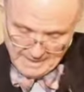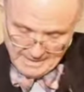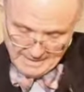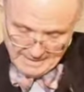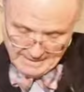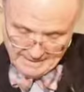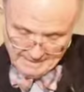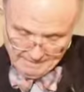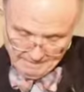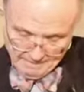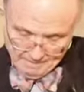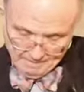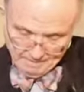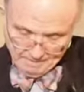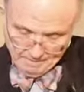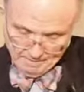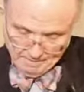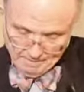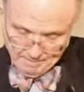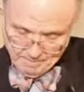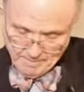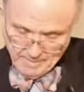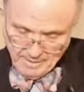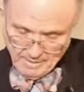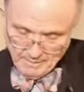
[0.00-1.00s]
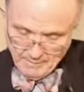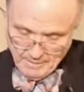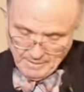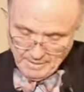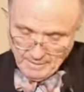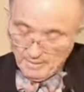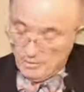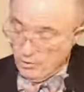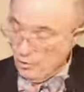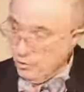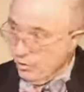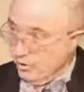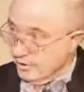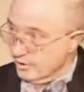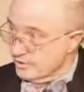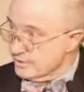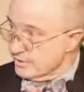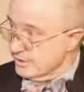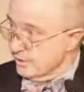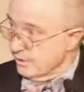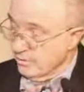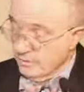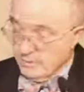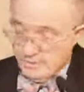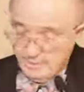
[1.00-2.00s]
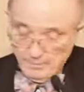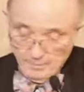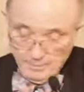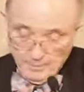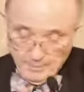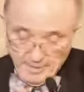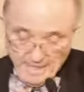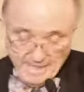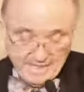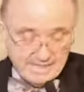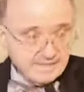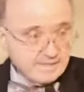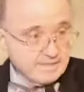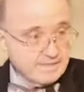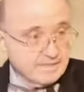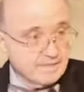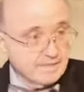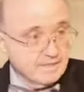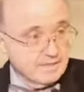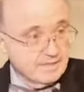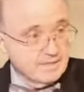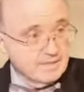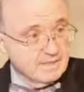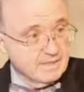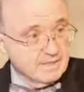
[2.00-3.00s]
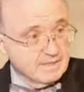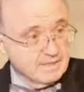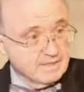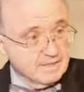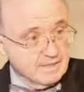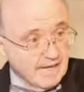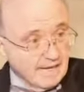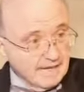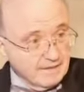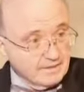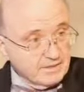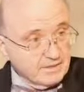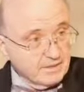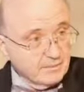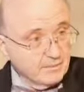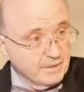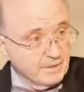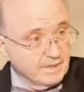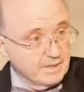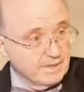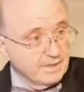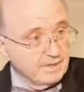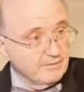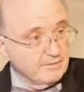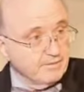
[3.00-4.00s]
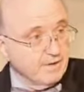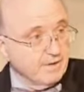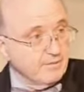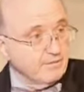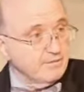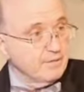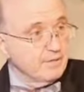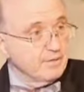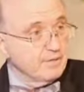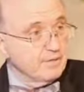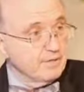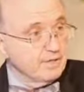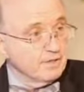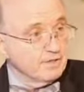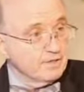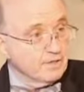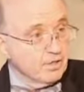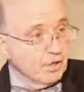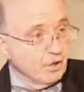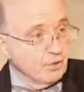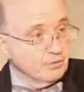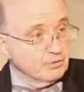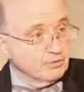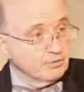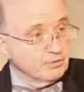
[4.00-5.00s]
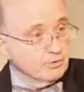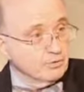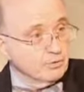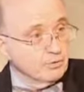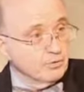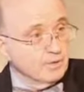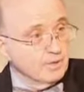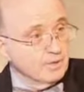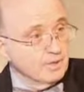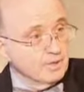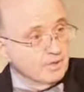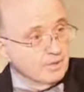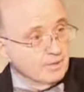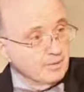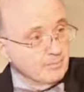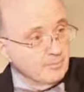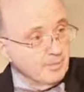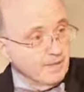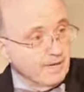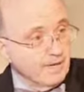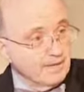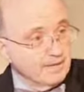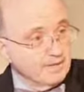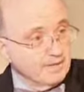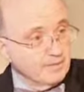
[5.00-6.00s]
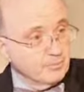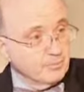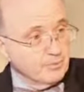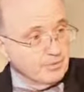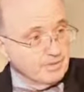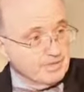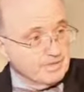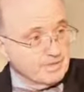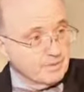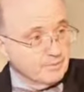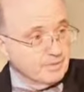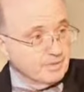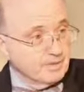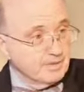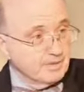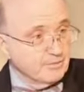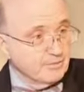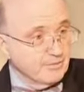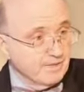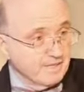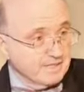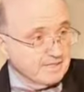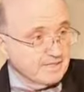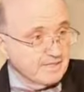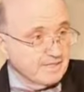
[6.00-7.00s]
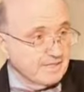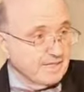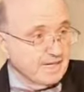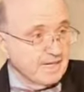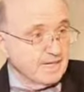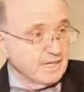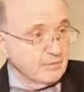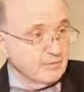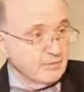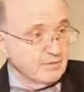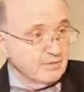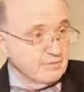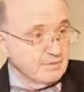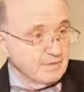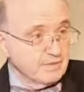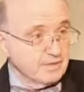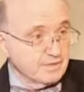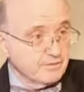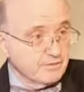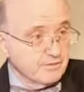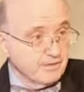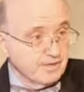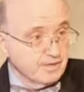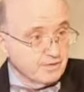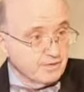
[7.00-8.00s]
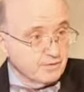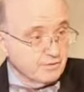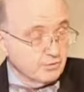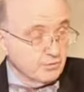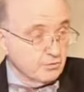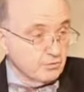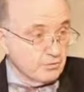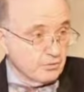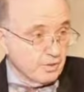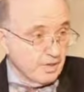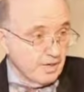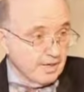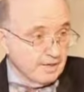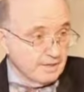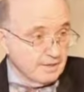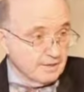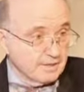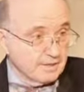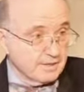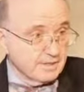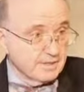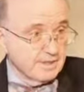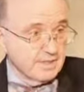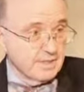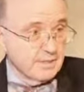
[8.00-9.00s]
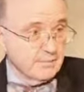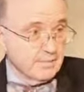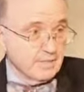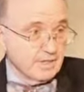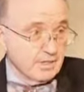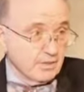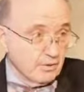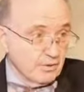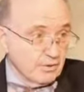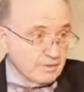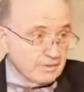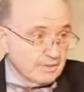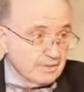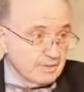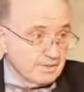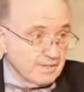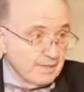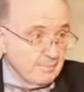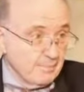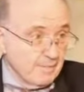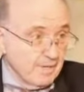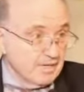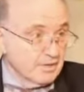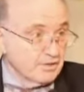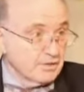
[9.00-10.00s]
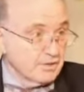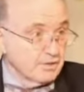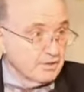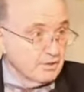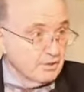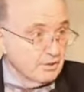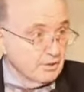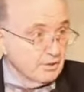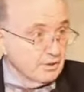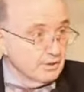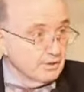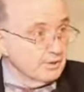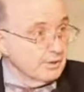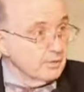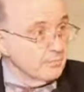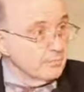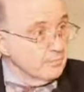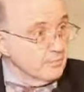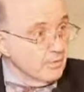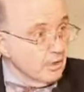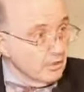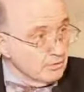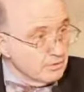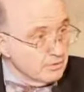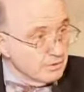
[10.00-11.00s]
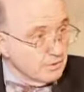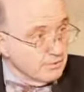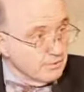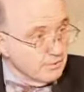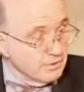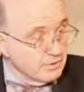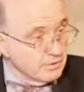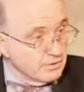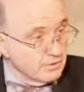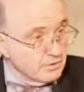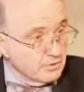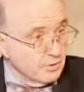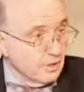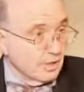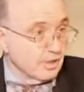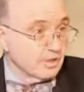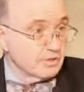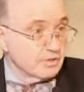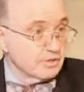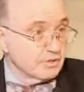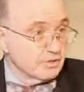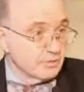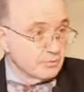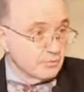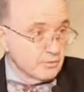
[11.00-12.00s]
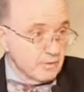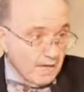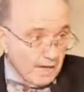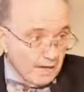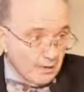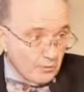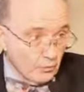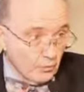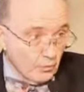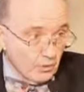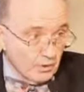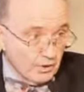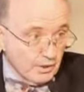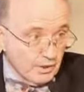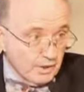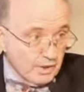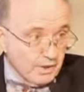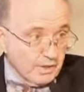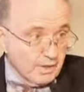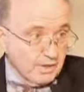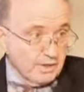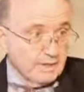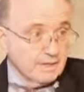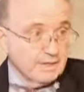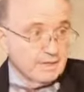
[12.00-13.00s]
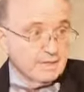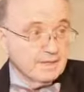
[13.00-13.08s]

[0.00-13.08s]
Um, also, best not to believe everything told you by the principal investigator of these phase two trials, because as I mentioned earlier, most of these drugs do not work